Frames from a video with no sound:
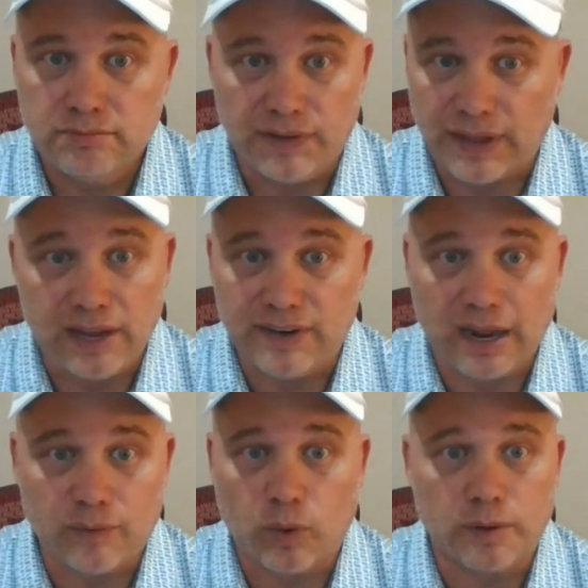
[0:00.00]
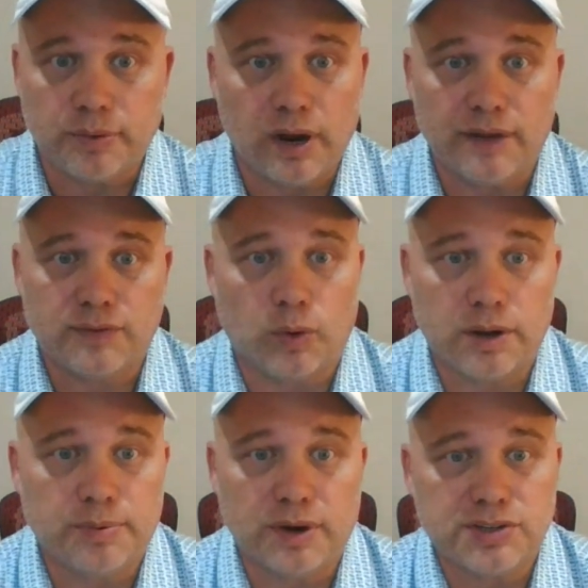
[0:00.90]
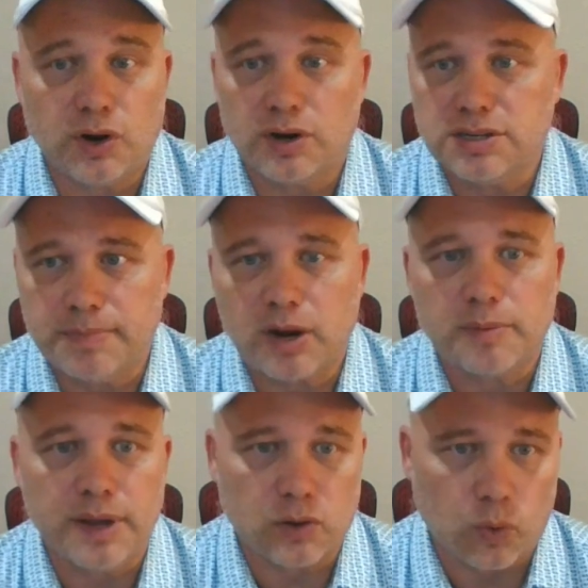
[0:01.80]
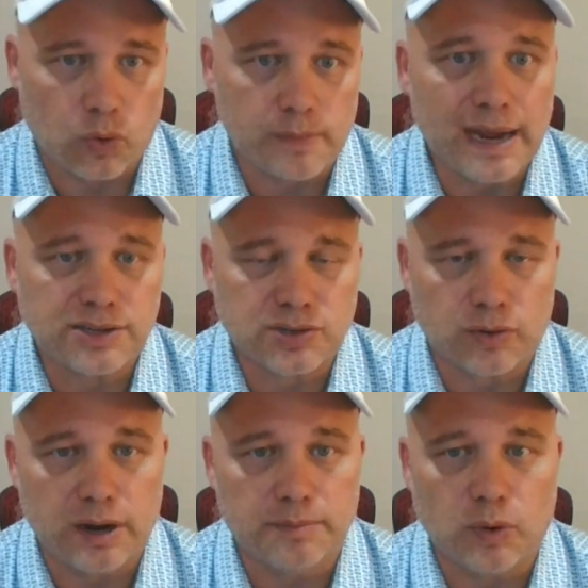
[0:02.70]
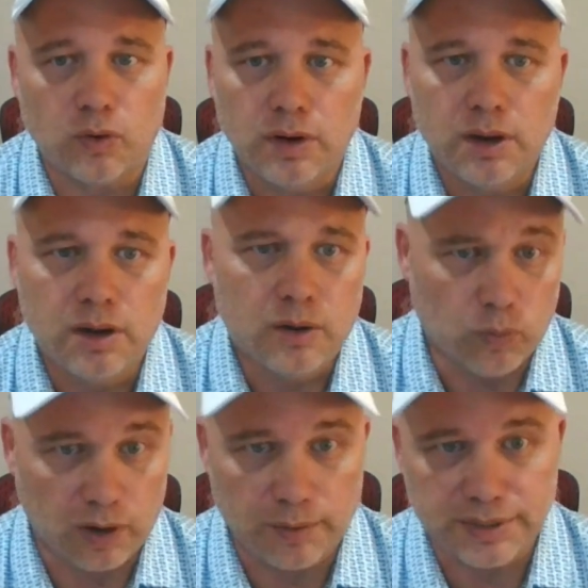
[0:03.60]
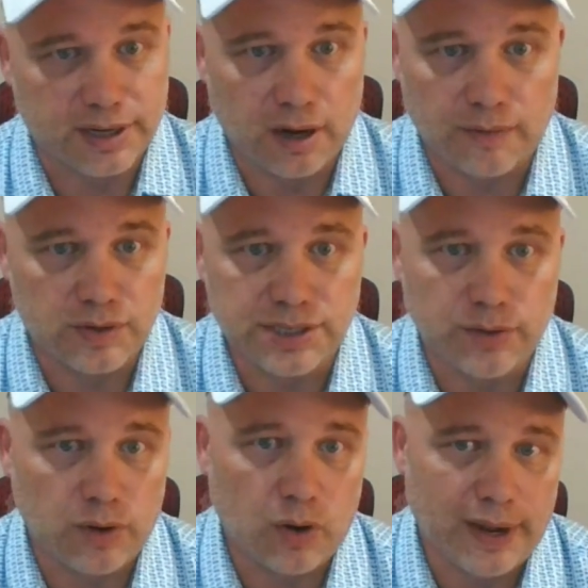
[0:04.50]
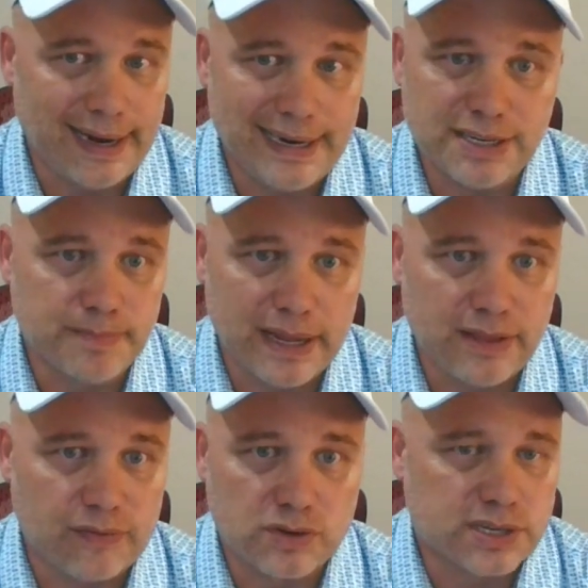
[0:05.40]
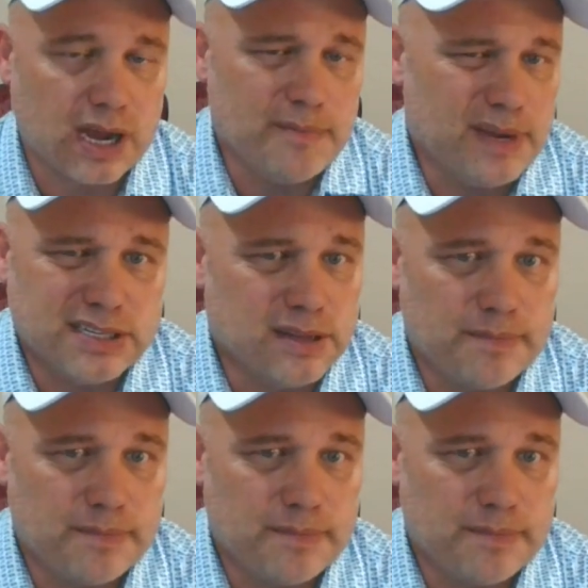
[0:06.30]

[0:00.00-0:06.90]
If they even have one play of 20-plus yards, it better be a quarterback scramble where it was a cover zero and he just made the first guy miss in the